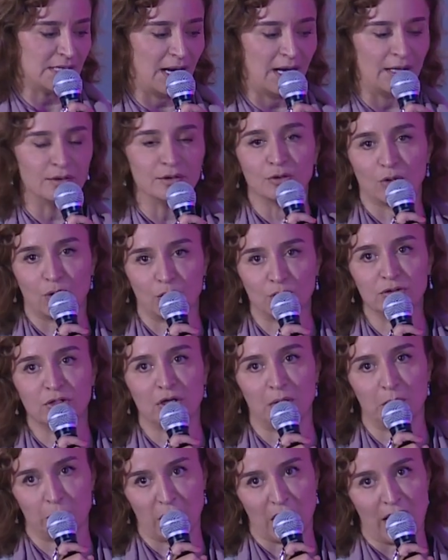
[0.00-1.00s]
and code
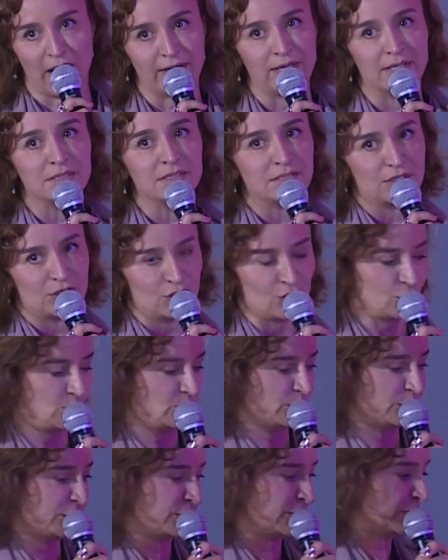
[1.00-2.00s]
compliance
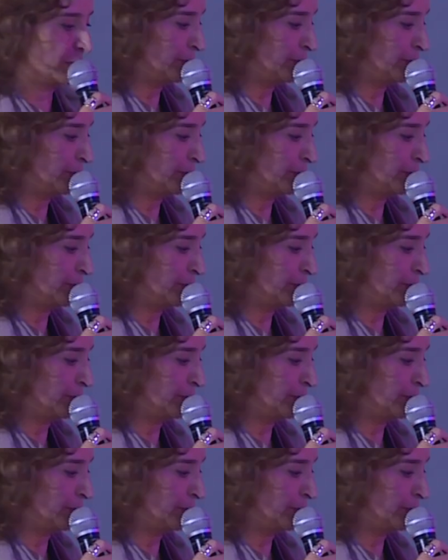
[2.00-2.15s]
issues.